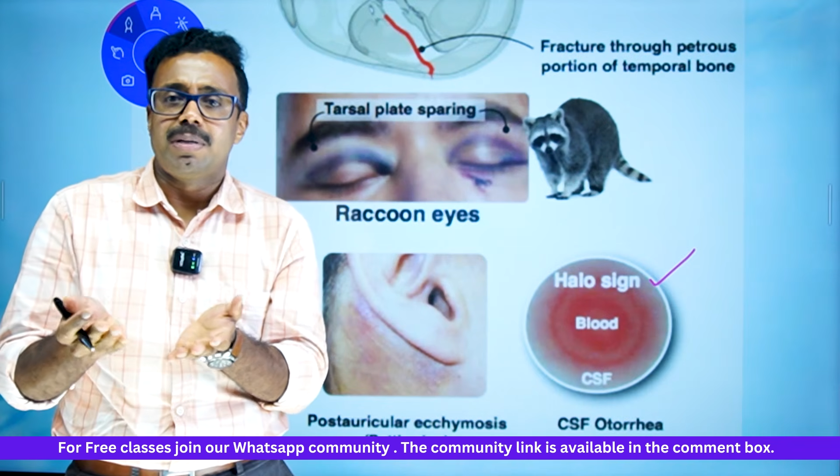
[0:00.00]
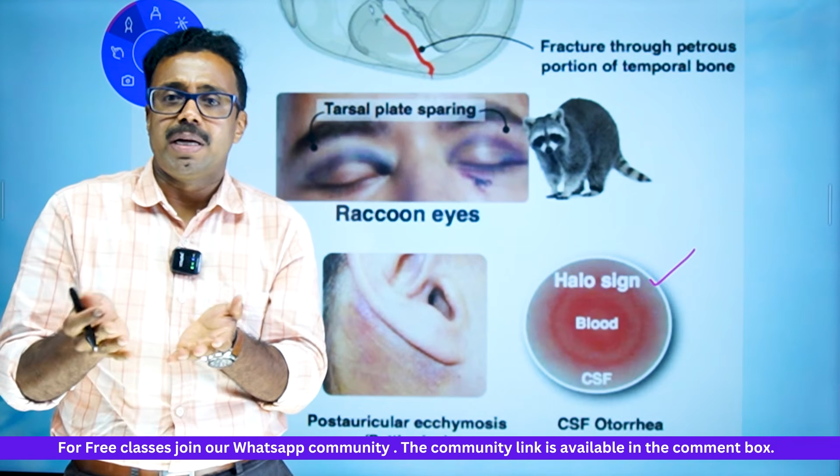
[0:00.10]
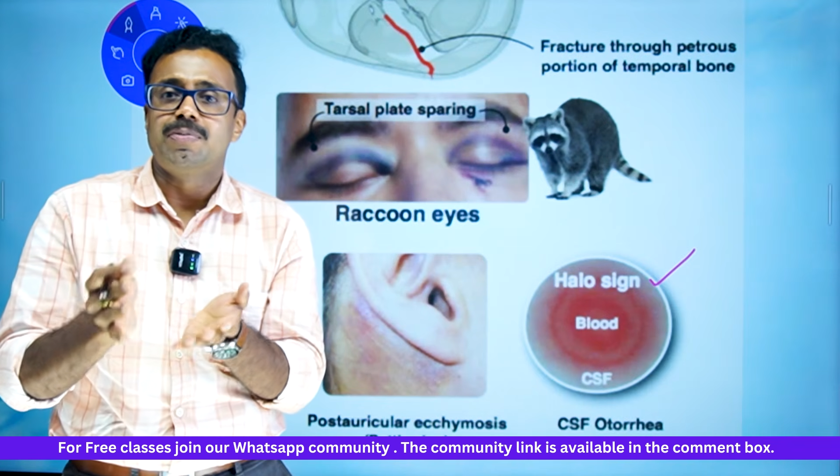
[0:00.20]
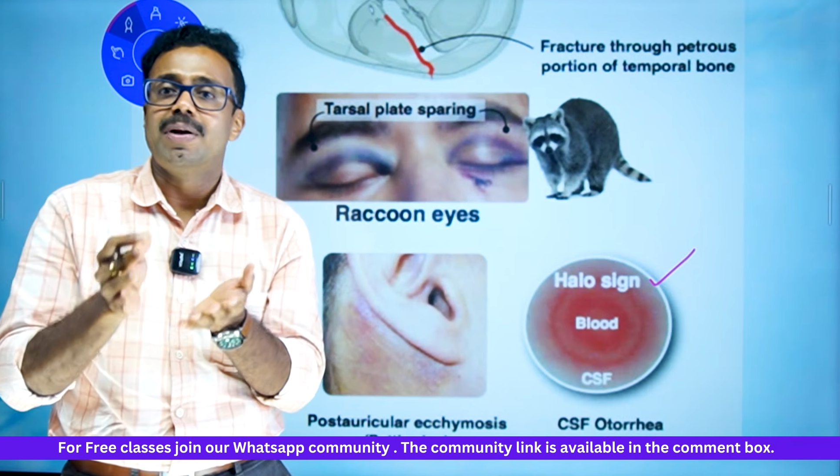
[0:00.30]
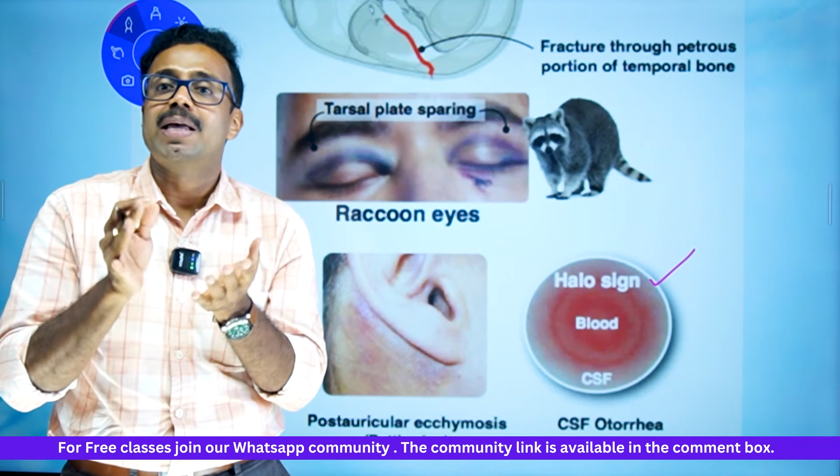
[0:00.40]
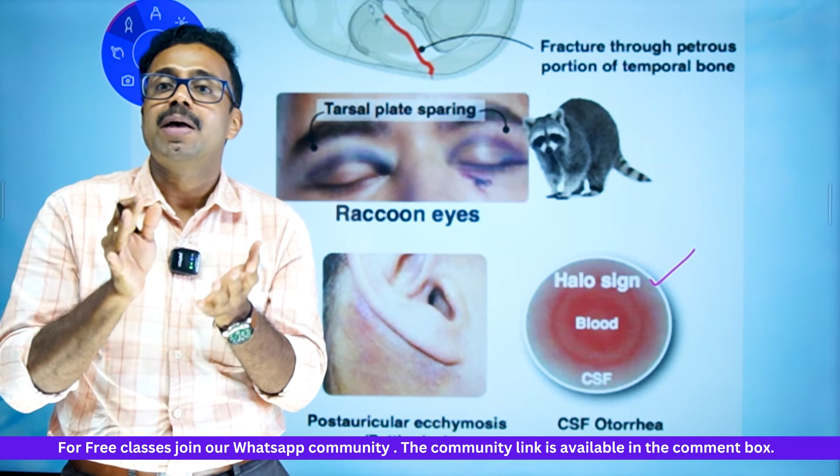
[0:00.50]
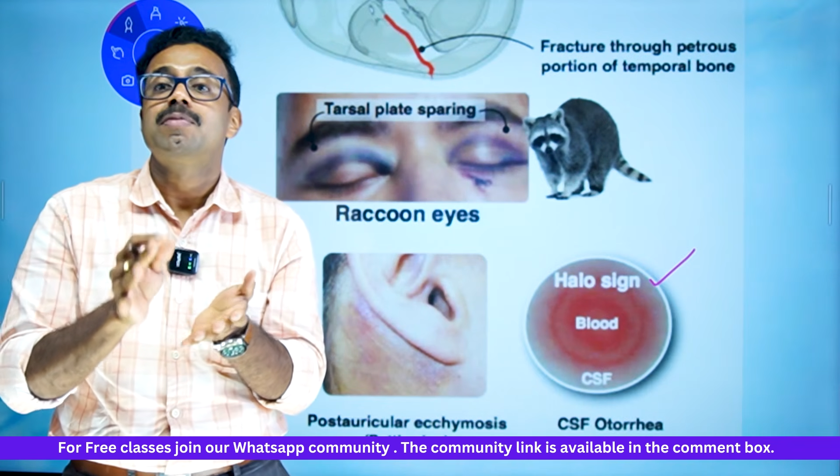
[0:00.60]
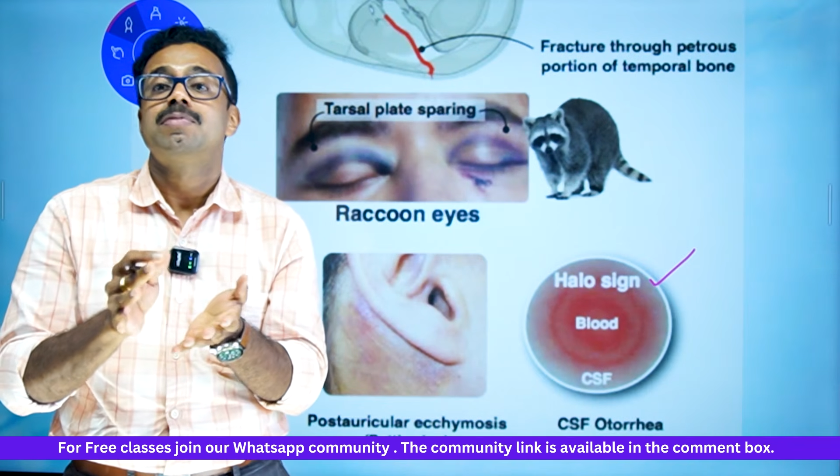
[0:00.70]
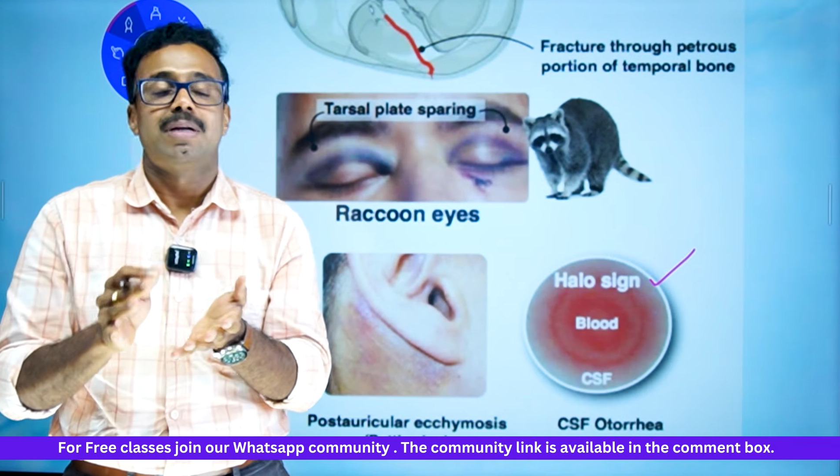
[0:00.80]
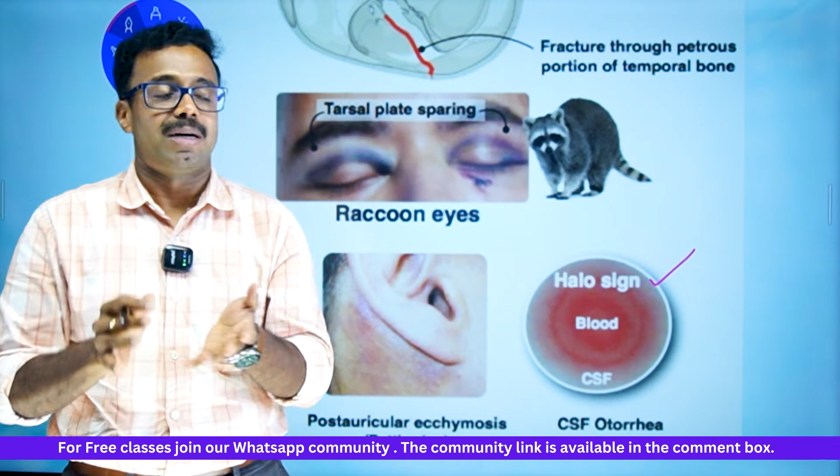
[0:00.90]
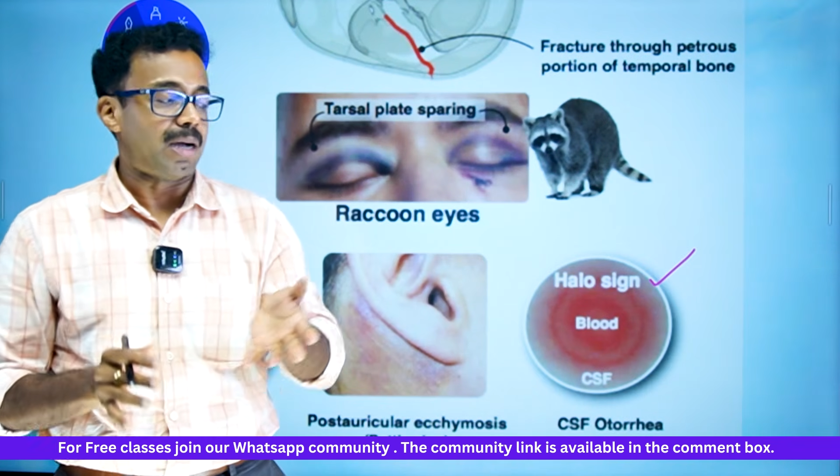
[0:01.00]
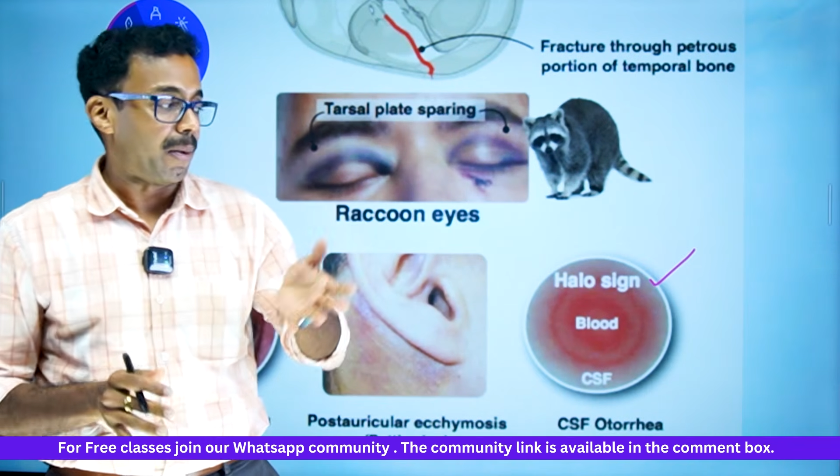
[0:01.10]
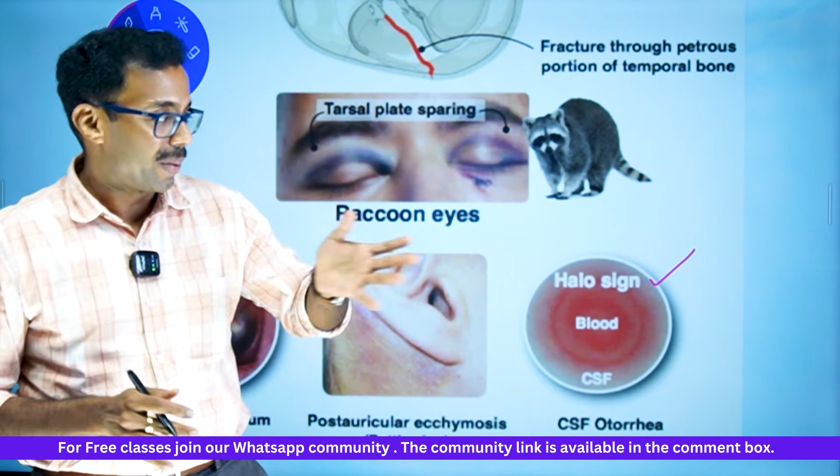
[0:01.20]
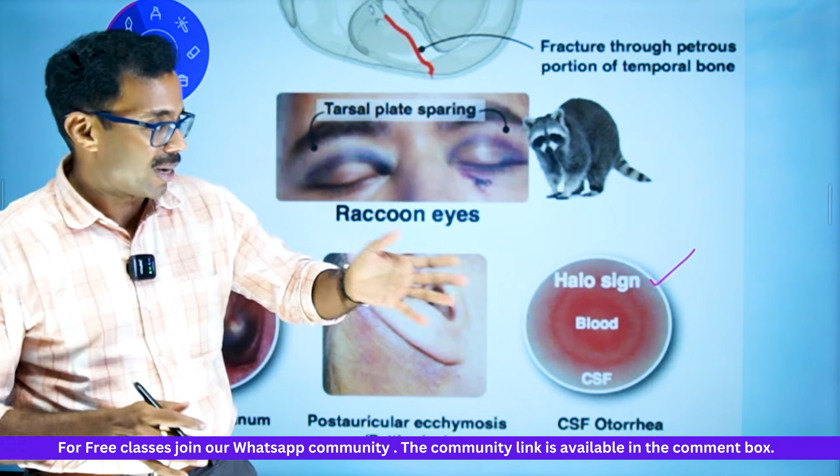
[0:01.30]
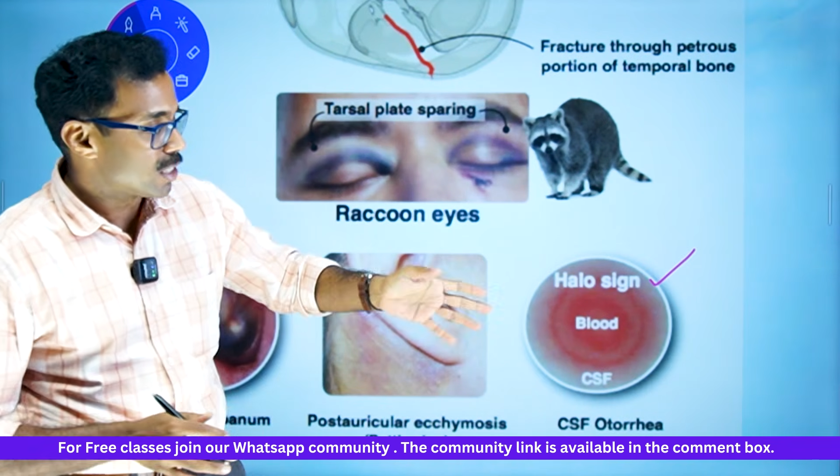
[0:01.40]
it will give the
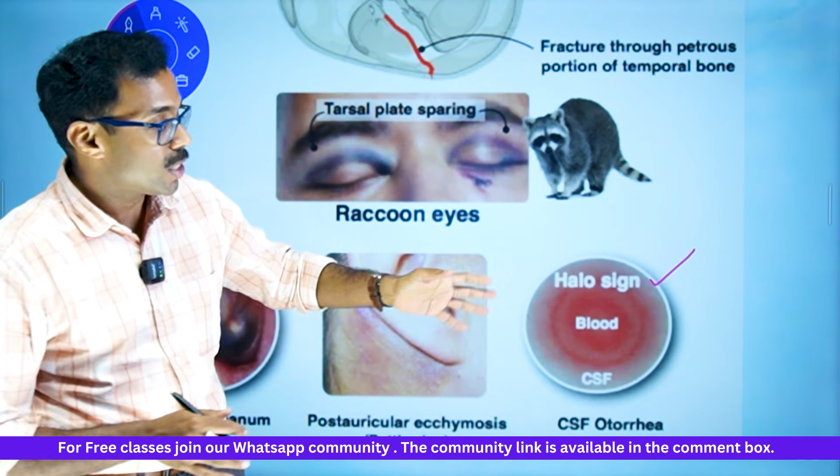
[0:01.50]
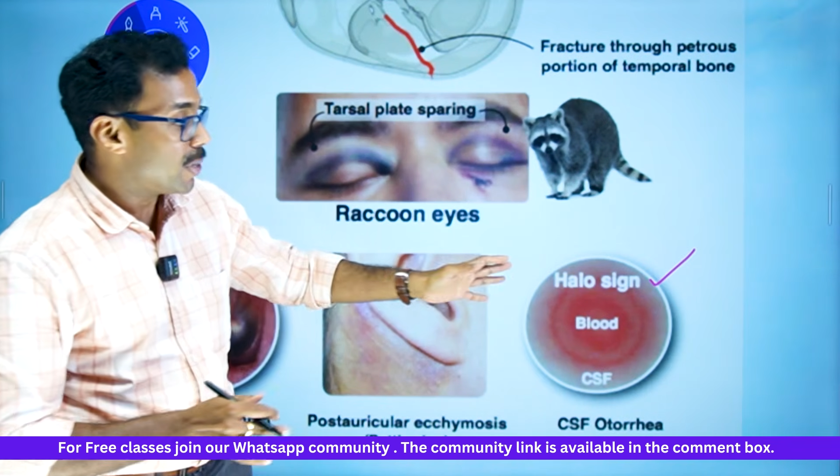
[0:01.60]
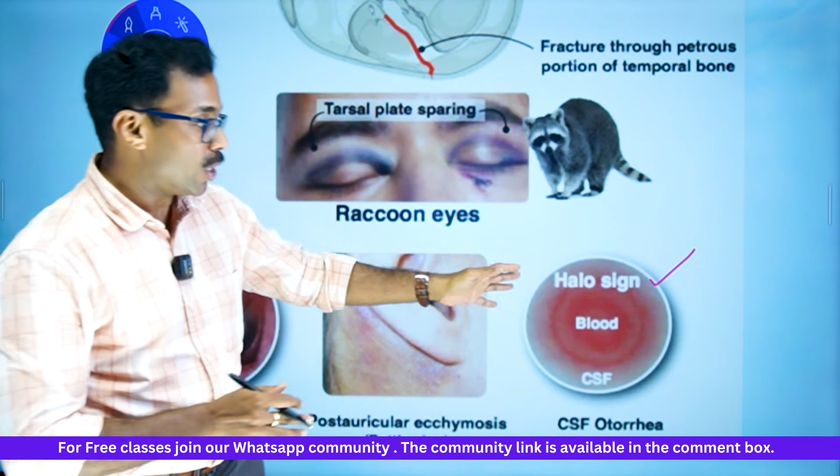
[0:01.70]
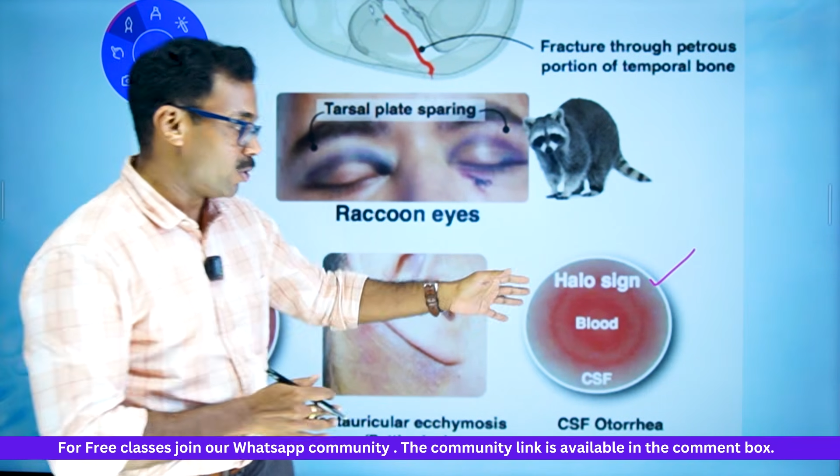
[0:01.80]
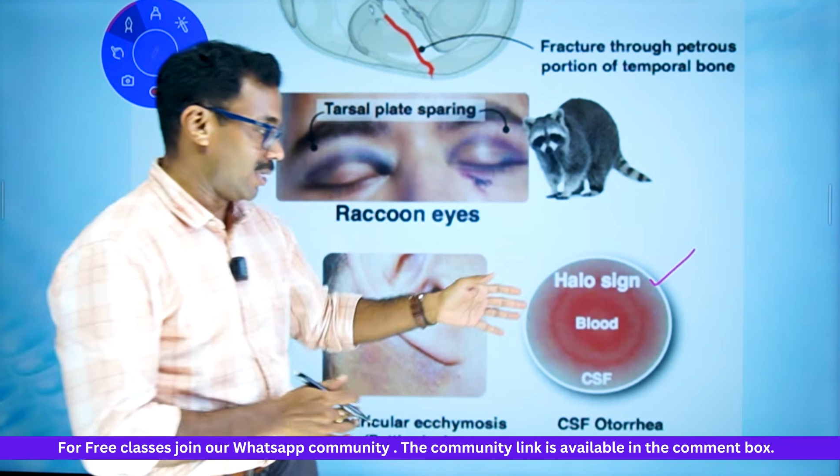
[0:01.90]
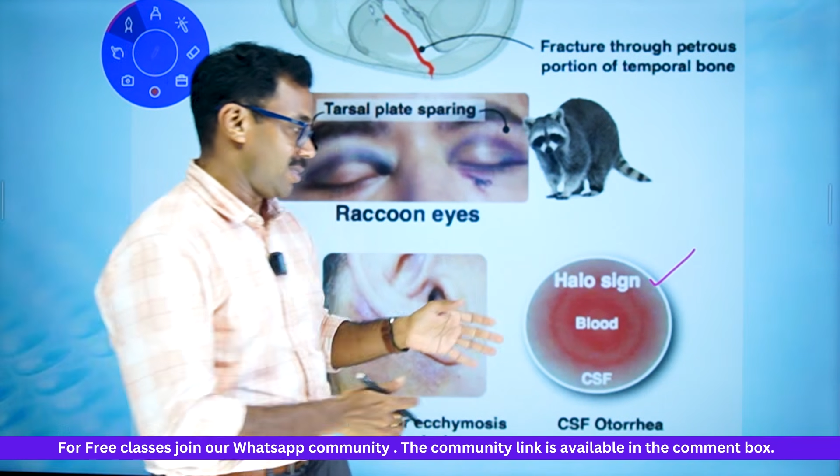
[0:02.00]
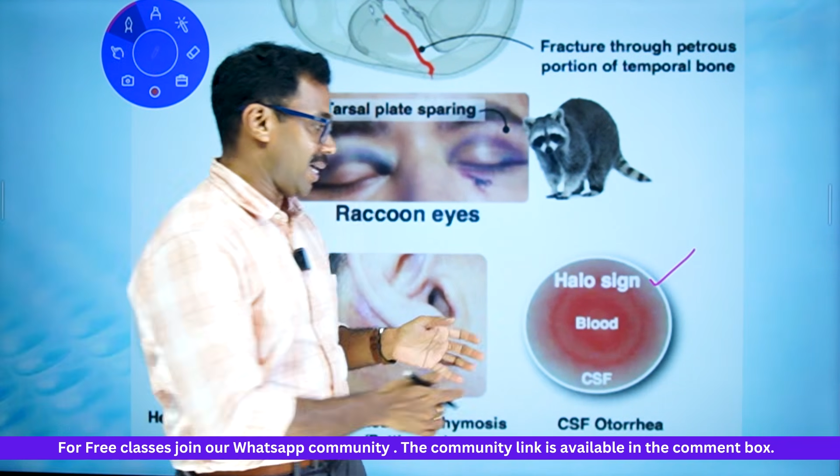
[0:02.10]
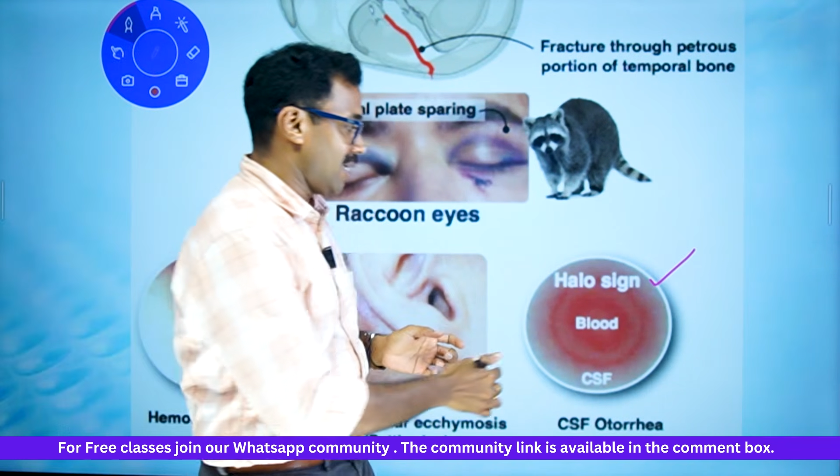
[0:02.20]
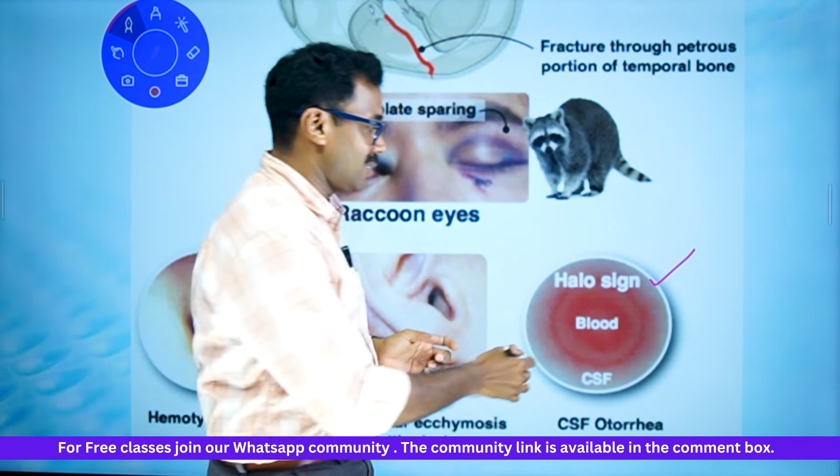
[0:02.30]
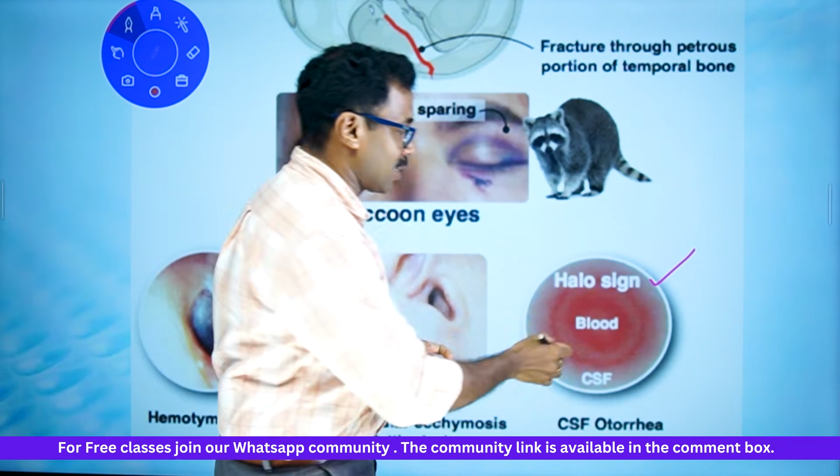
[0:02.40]
appearance similar to this, that is